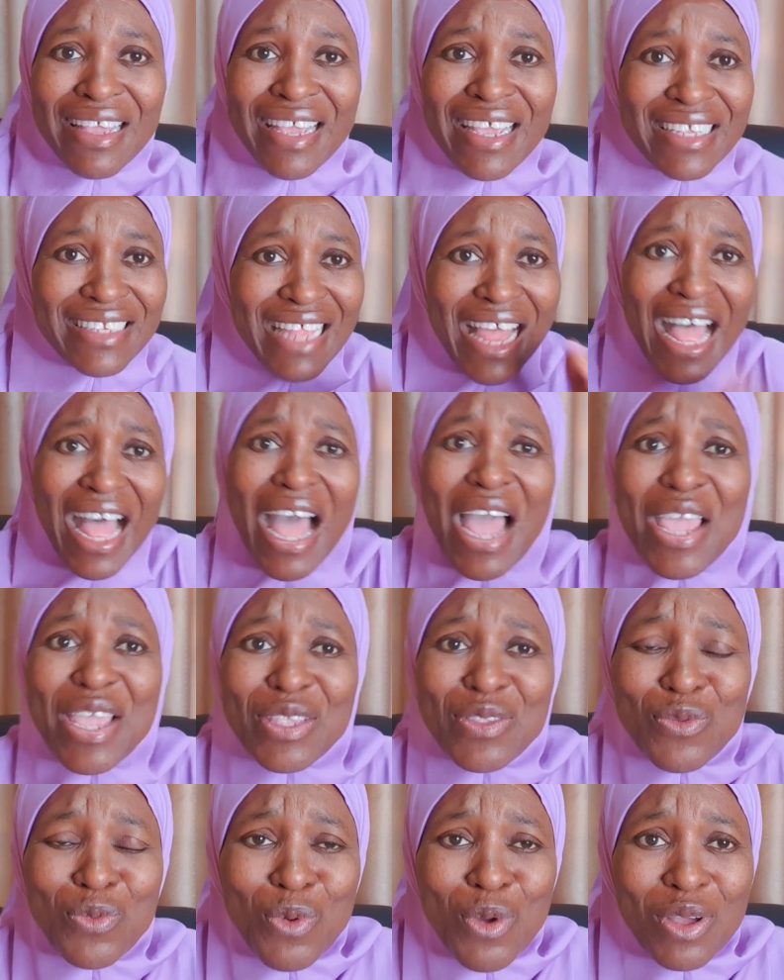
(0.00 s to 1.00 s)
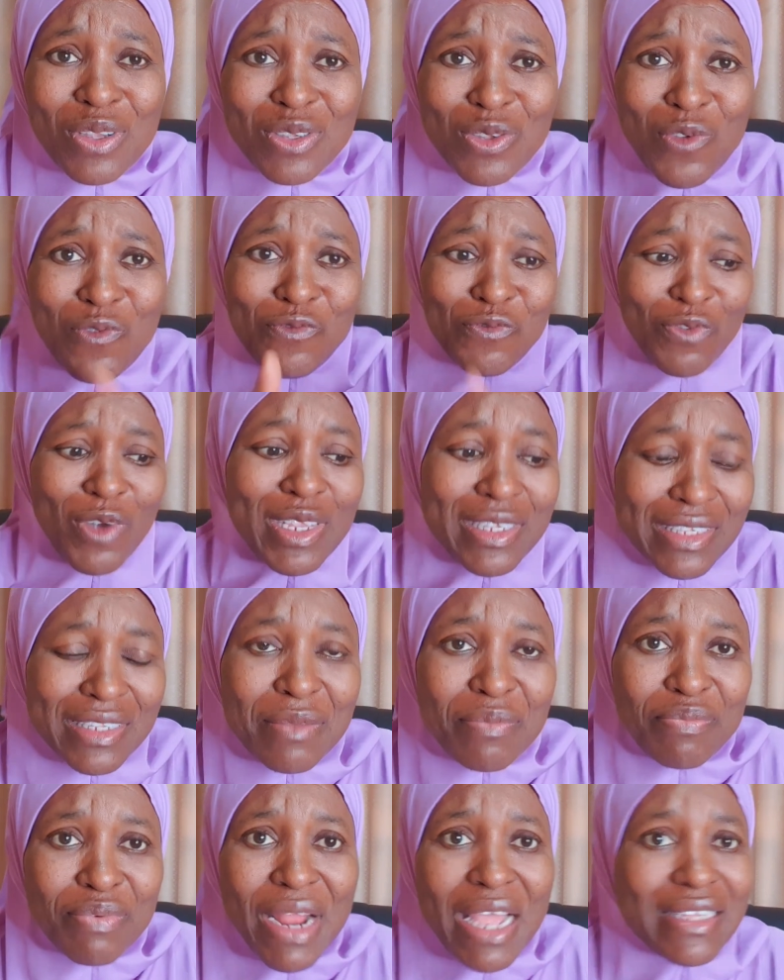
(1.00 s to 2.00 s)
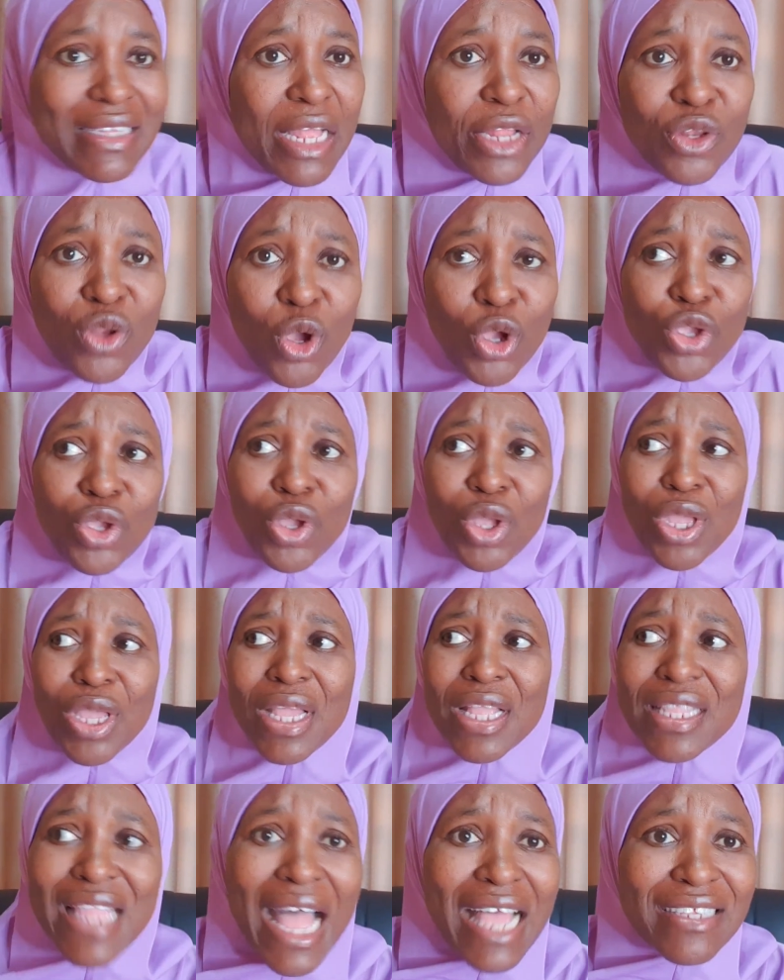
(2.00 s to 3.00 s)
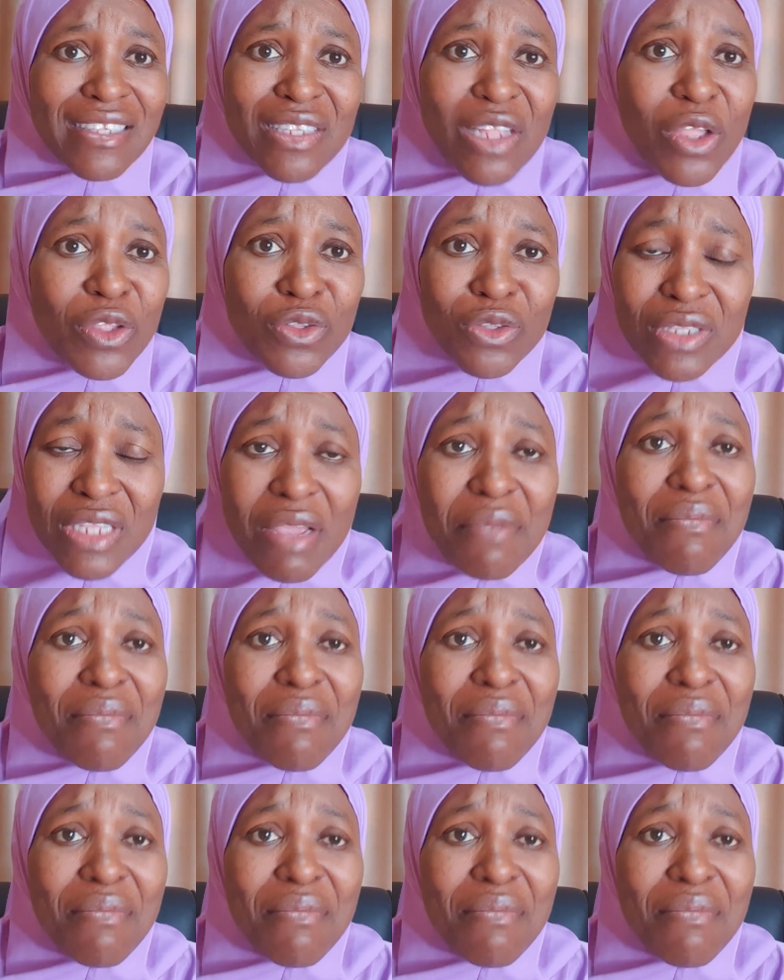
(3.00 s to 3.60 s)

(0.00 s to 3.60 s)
Is that how it works? You force the price and no, that's not.